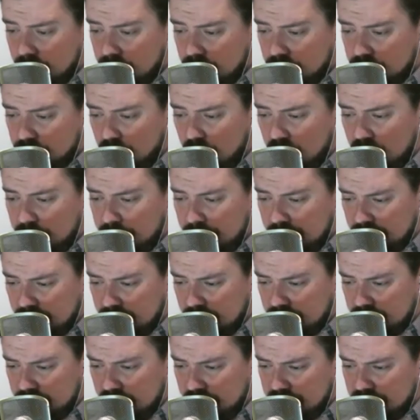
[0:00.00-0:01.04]
Talk about
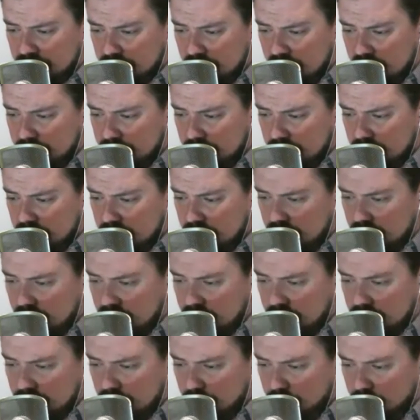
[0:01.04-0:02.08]
the 10th Amendment.
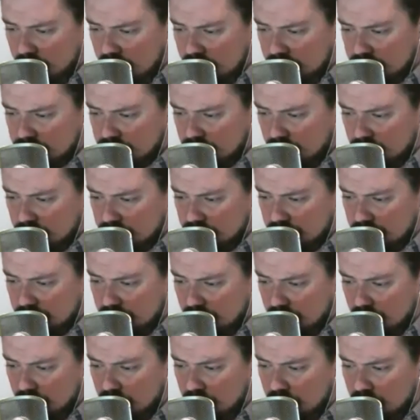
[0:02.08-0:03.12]
You're right. It's hard to
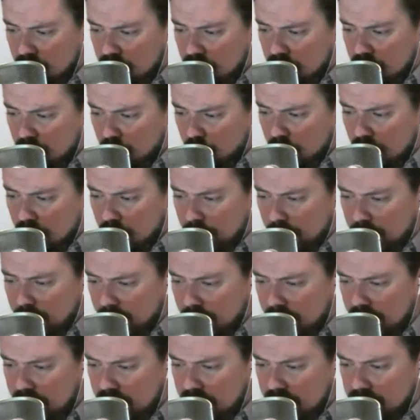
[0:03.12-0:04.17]
know where we are
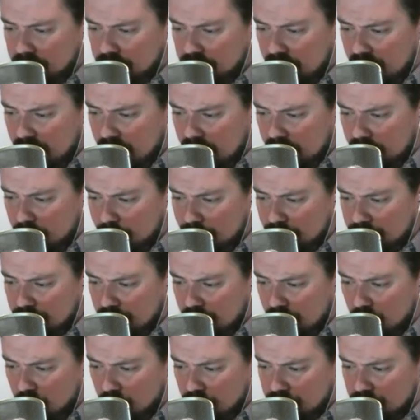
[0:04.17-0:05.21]
headed. State governments
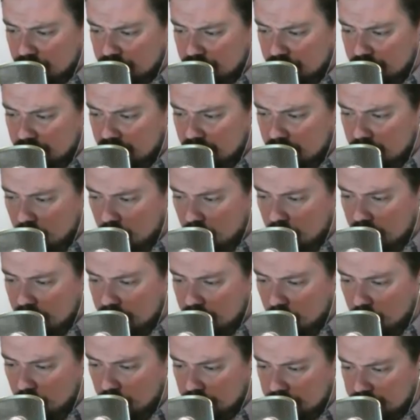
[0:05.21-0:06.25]
and courts are turning more and
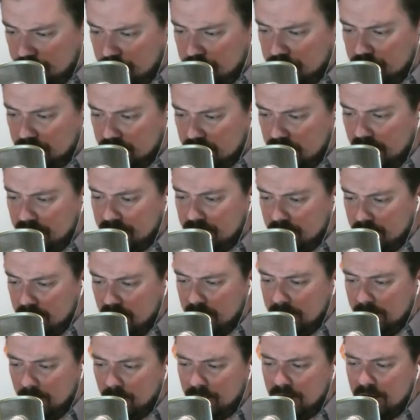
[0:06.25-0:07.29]
more to the 10th
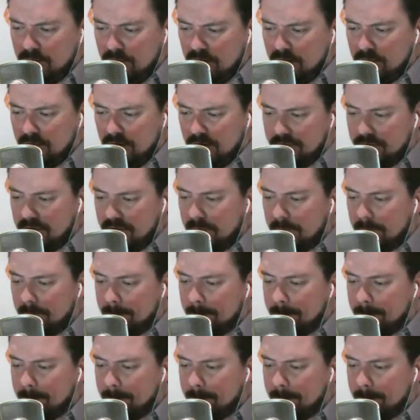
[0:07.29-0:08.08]
Amendment. What do you mean by that?